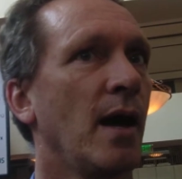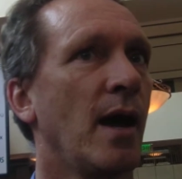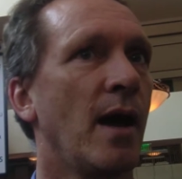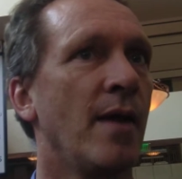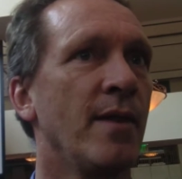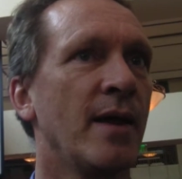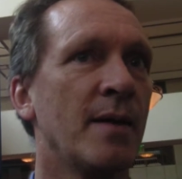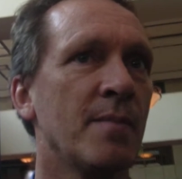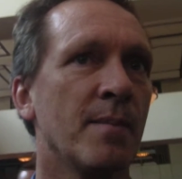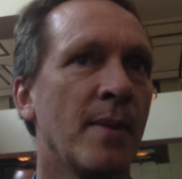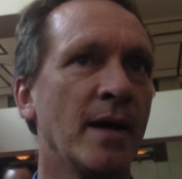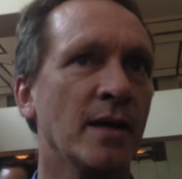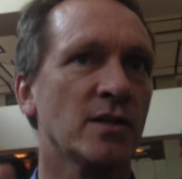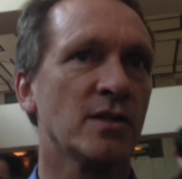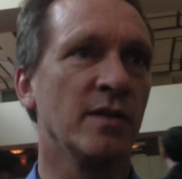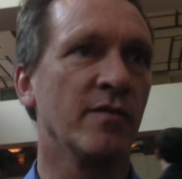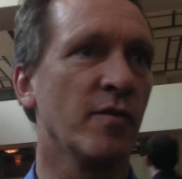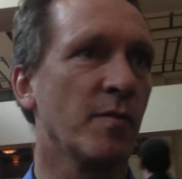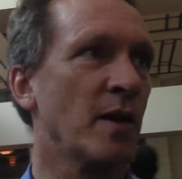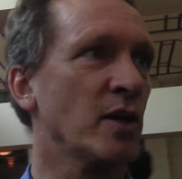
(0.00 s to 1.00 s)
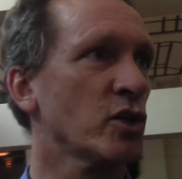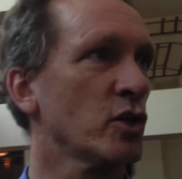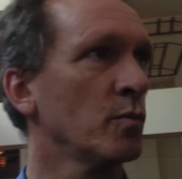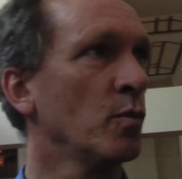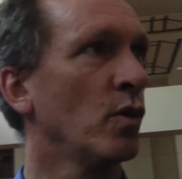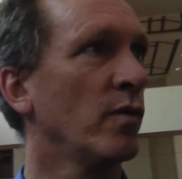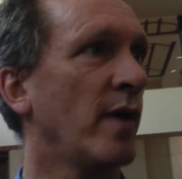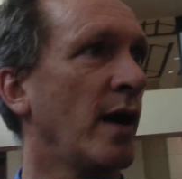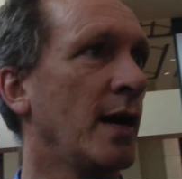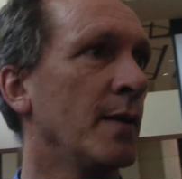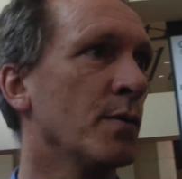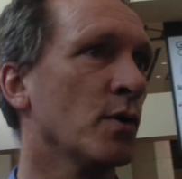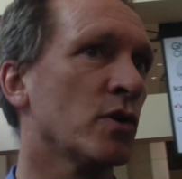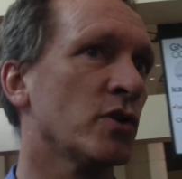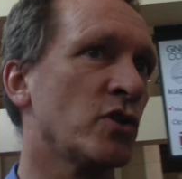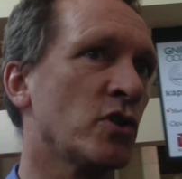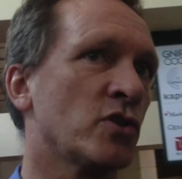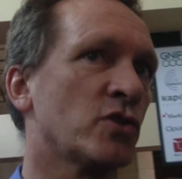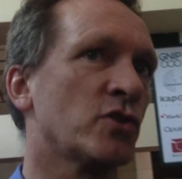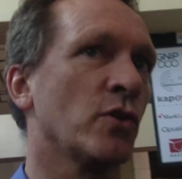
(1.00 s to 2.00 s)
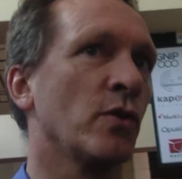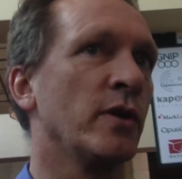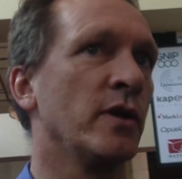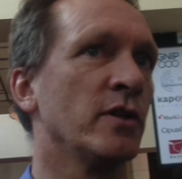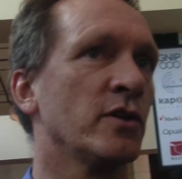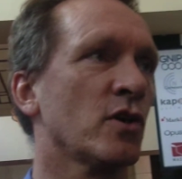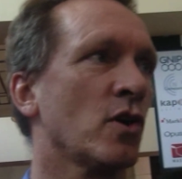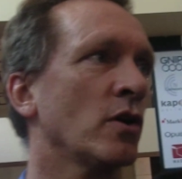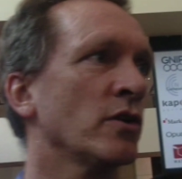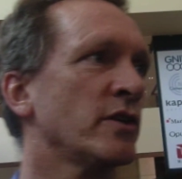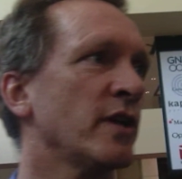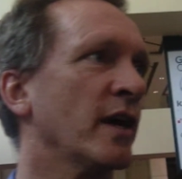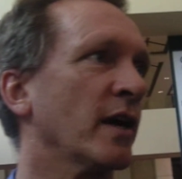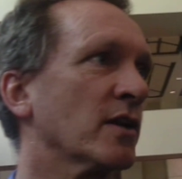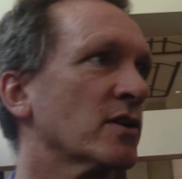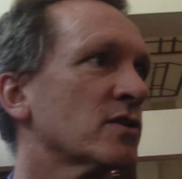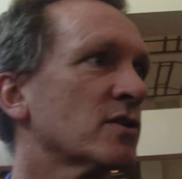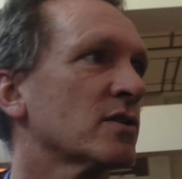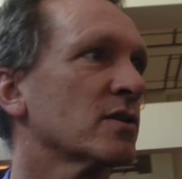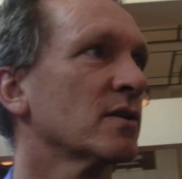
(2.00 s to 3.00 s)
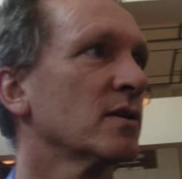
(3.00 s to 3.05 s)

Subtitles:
And that makes the information more valuable because you store it into context.